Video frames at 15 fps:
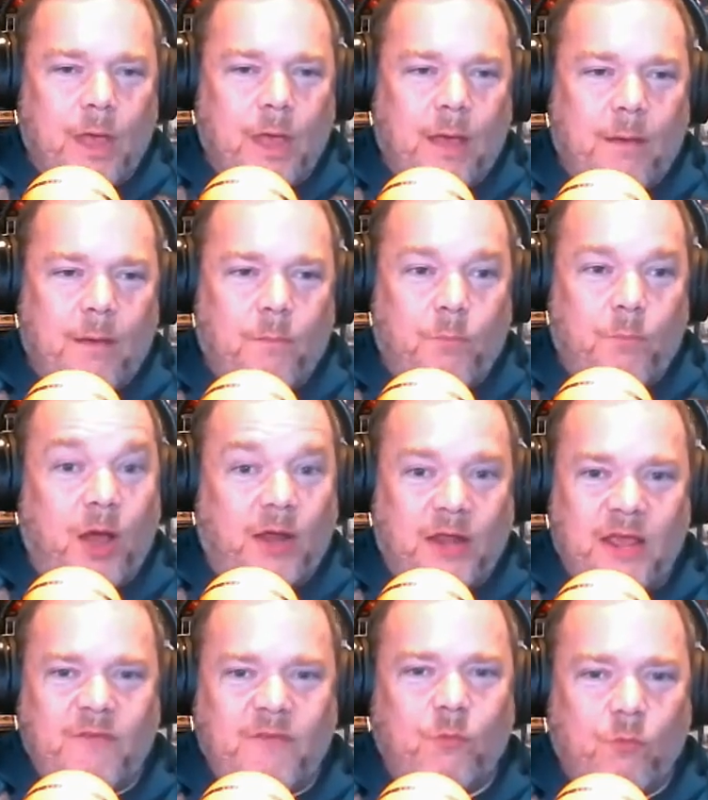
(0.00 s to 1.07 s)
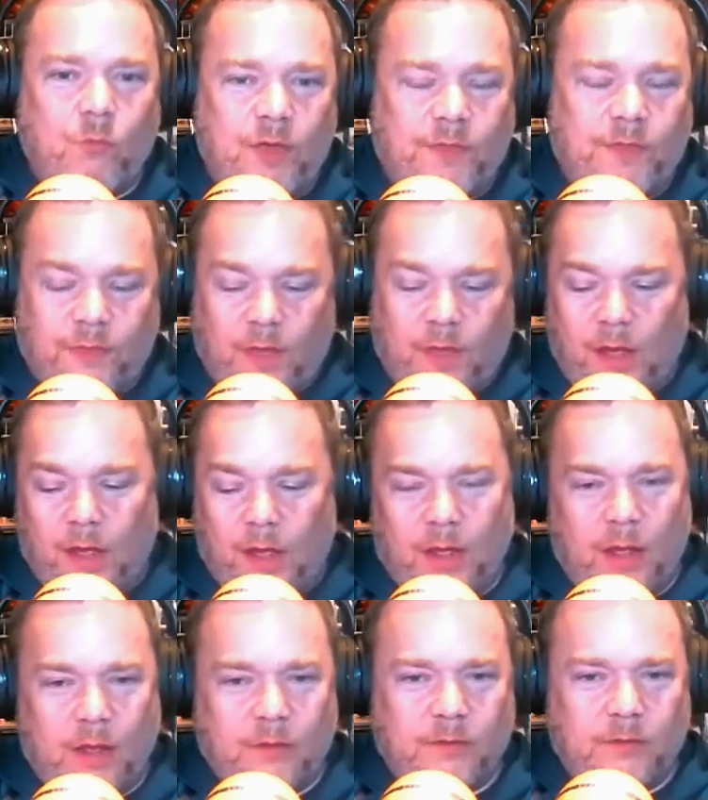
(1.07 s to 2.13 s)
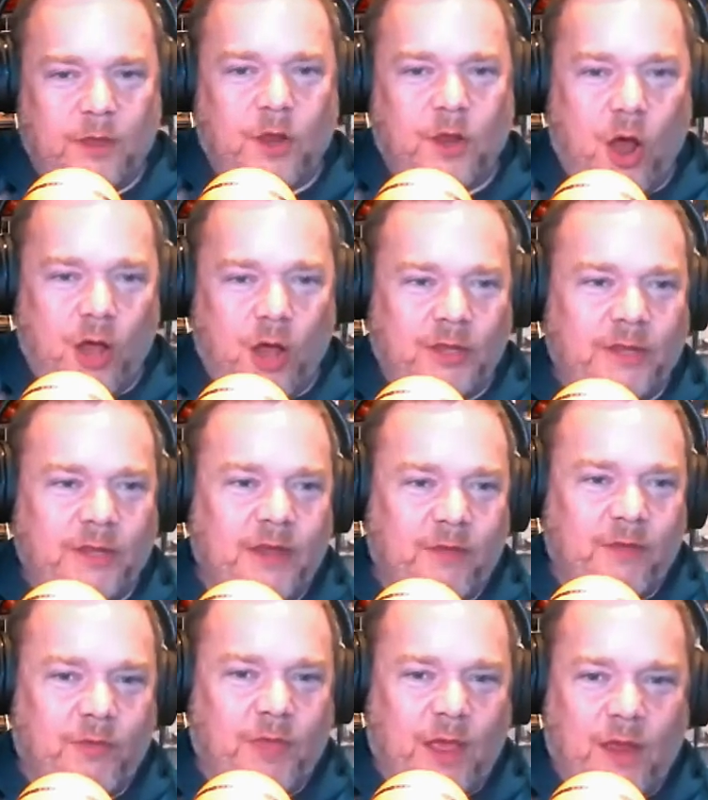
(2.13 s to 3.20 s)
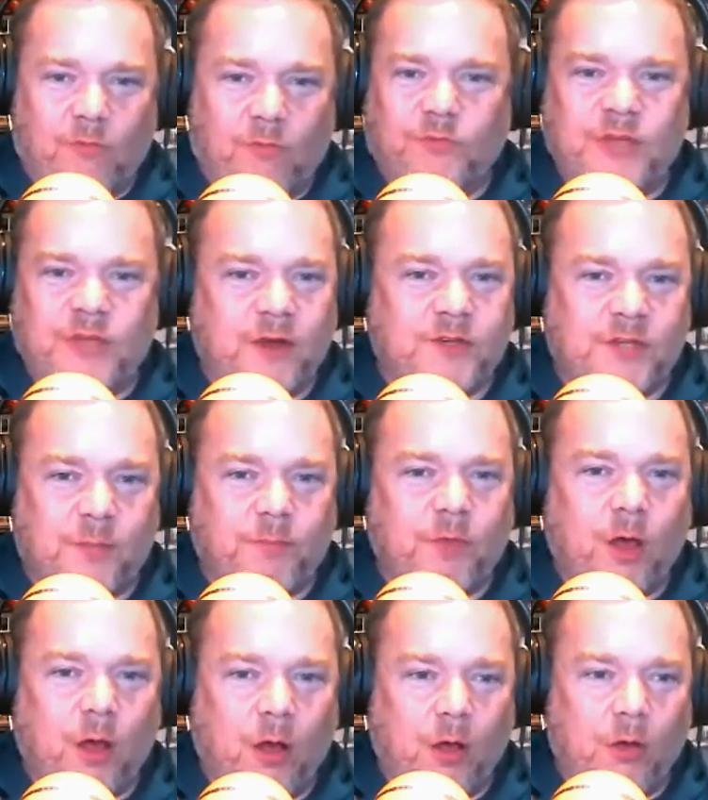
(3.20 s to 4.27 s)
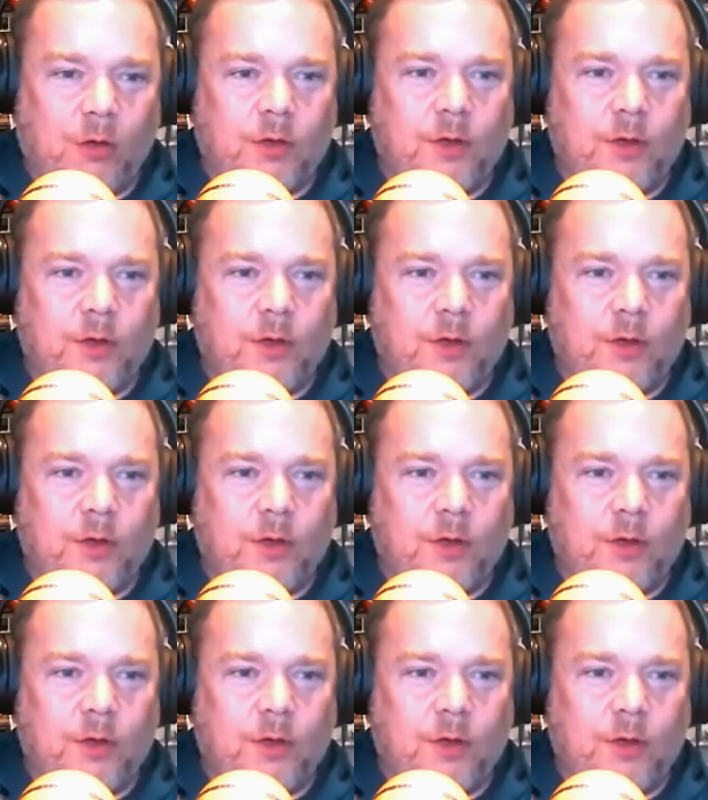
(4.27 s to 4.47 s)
But even with the gauntlet and everything, tears up the Hulk.